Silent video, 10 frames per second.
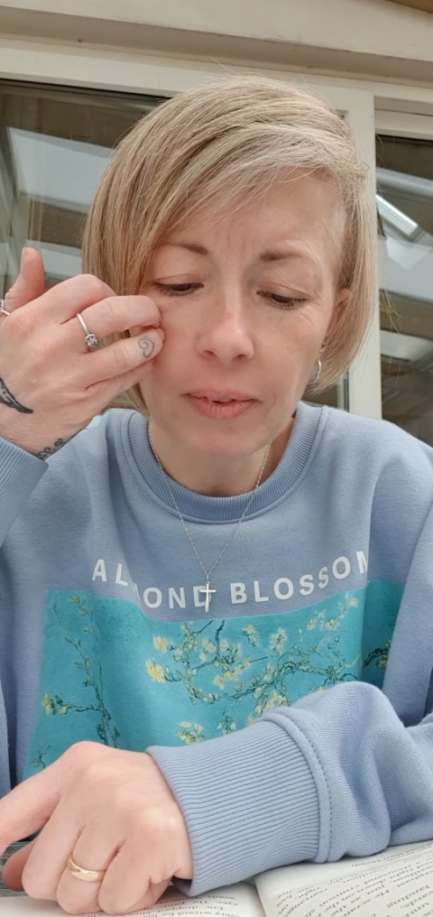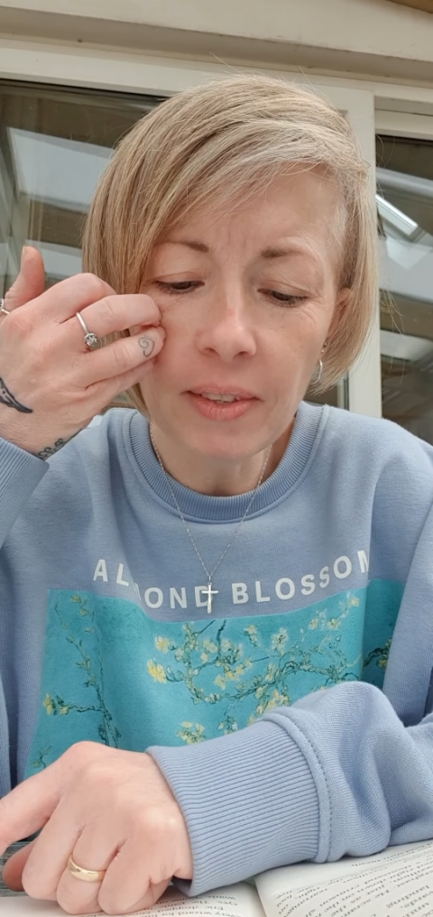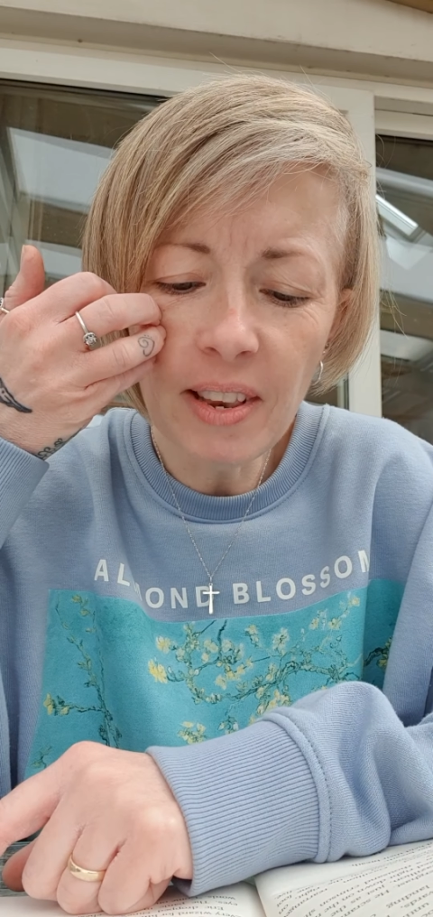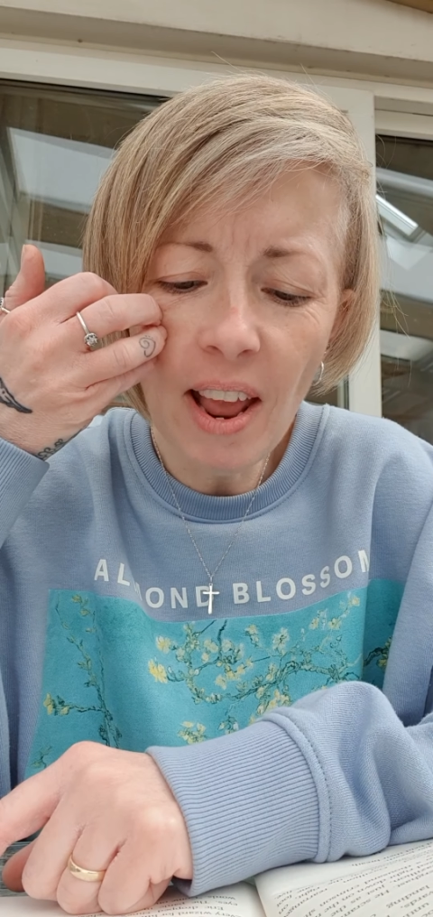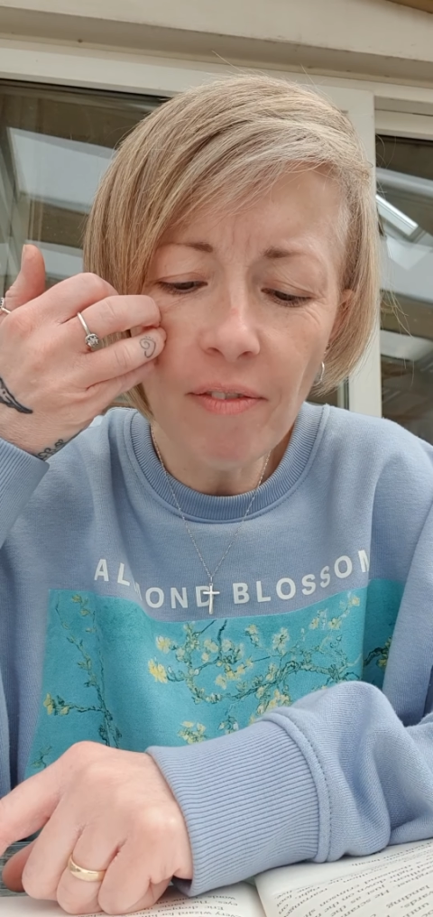
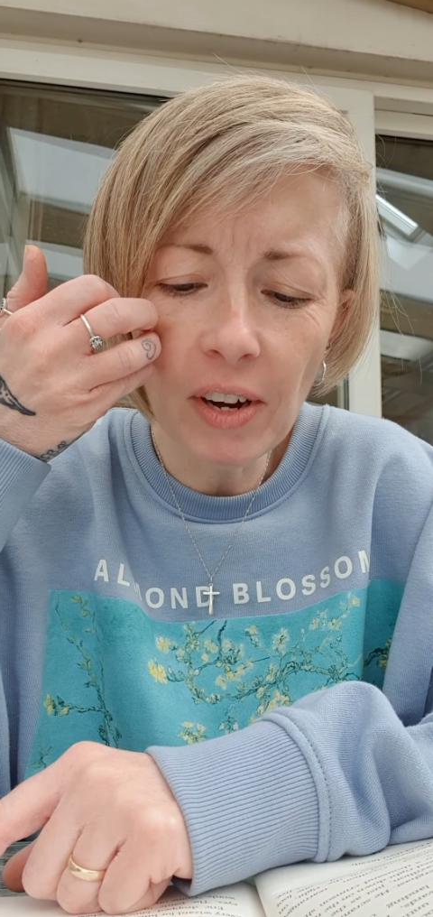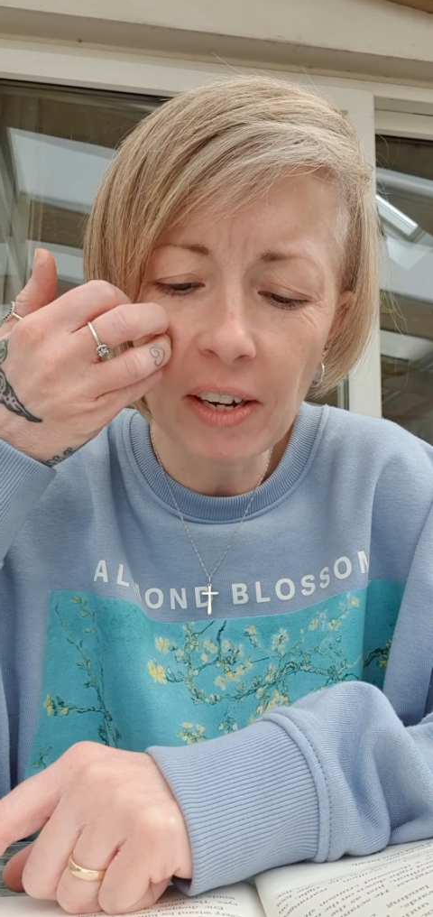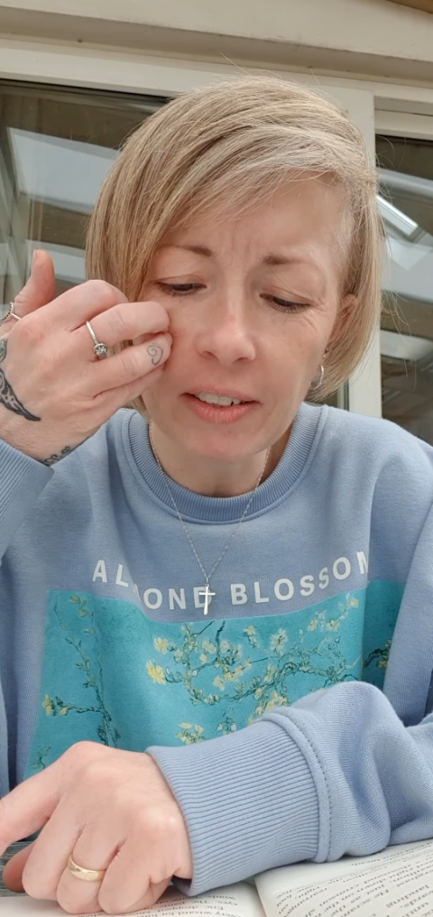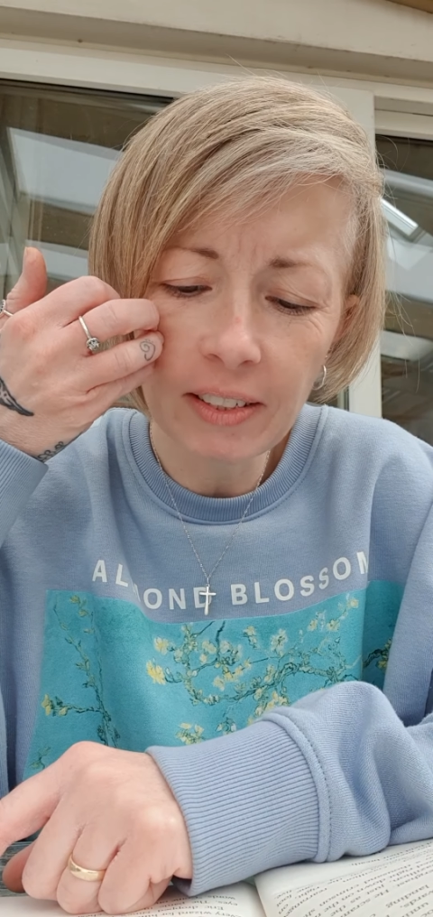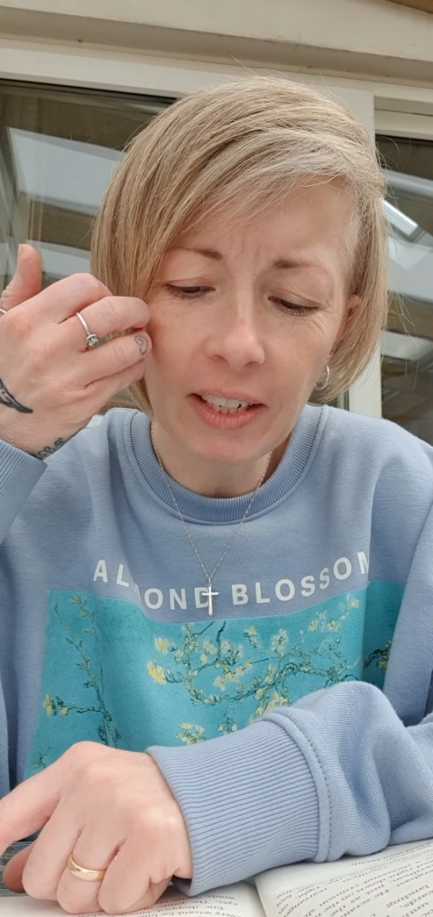
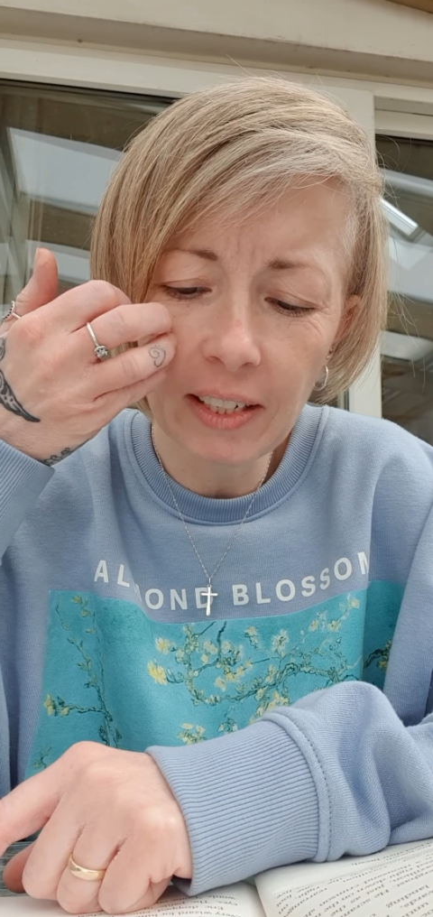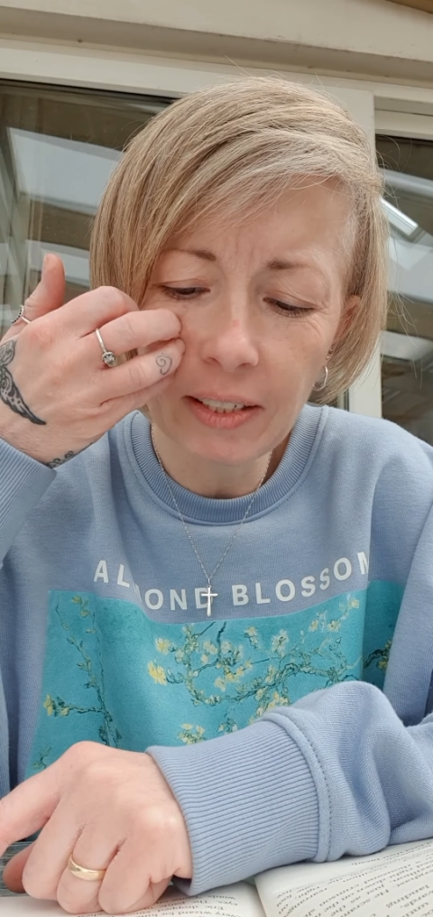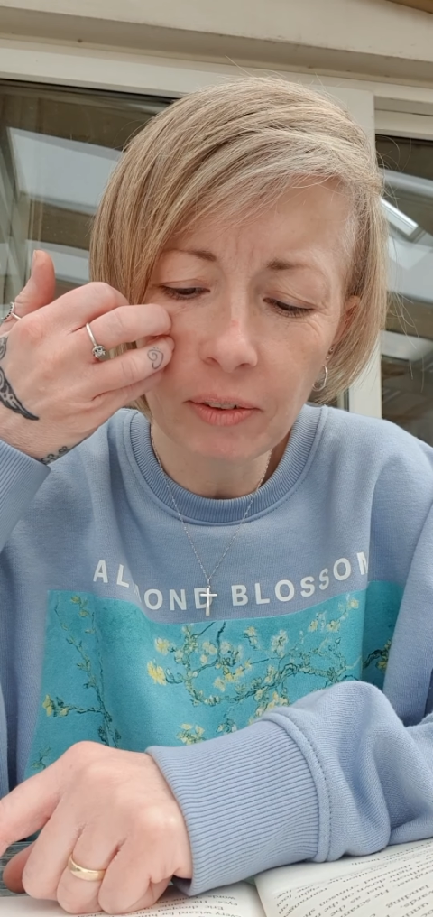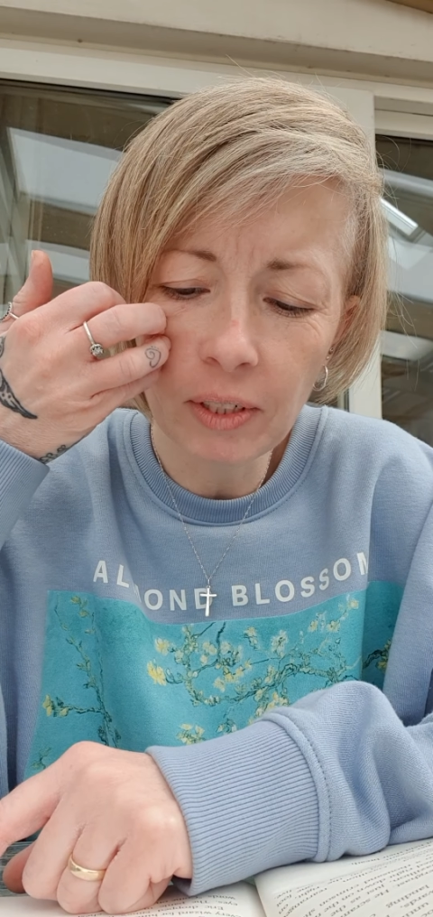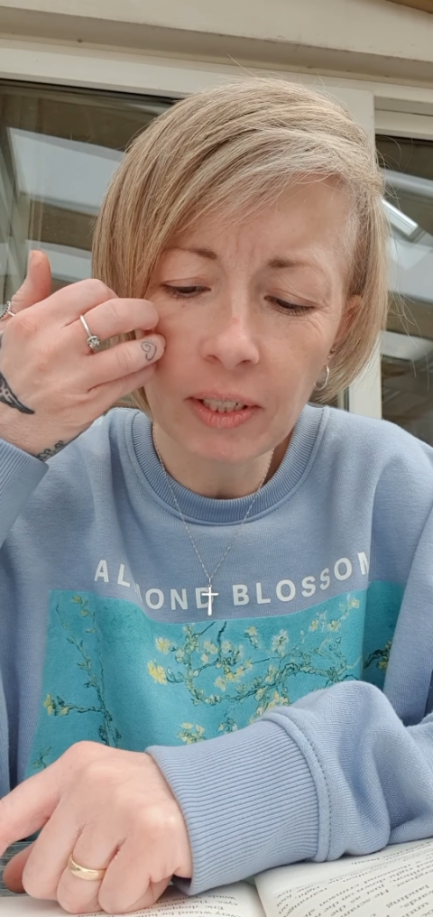Never, said
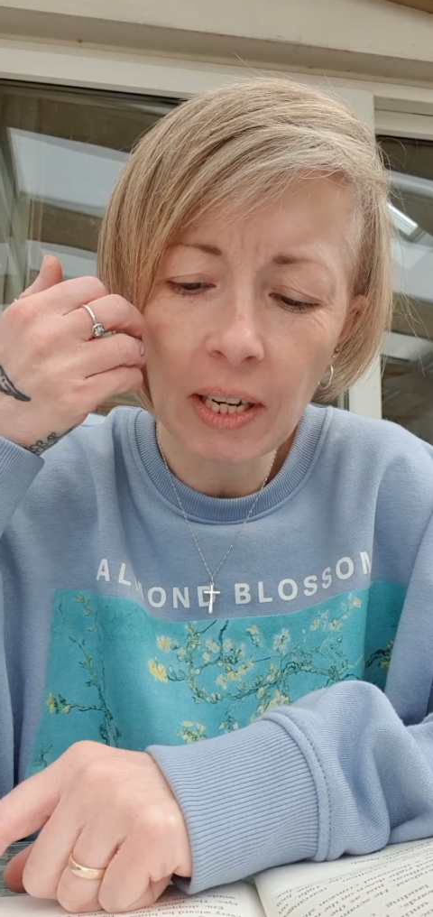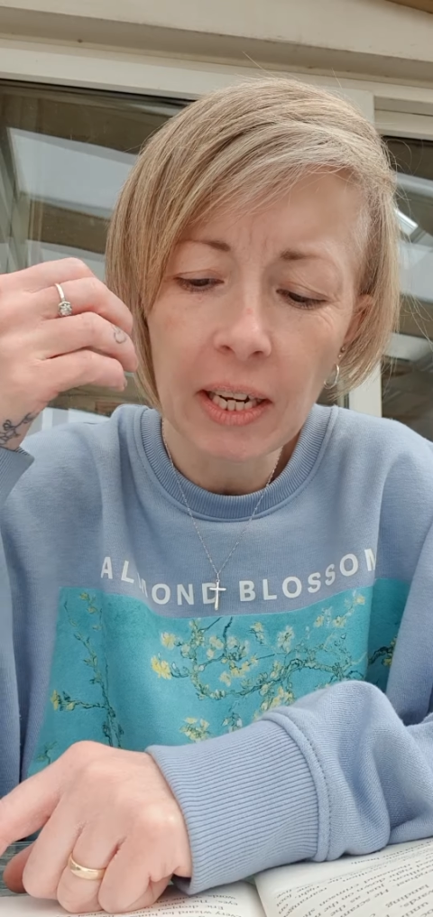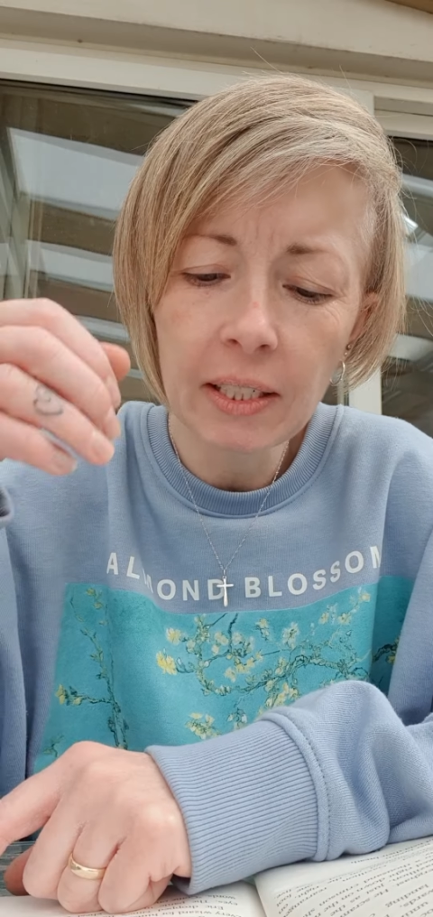Gazillion,